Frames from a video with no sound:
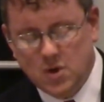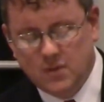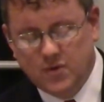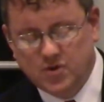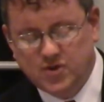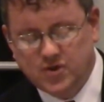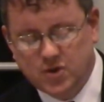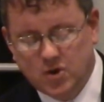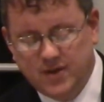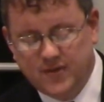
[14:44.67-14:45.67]
verses
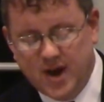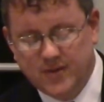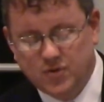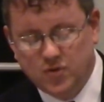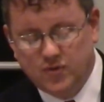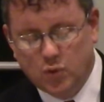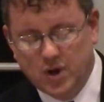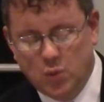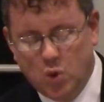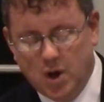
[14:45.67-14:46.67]
35 through
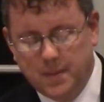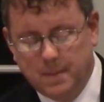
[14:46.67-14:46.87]
41.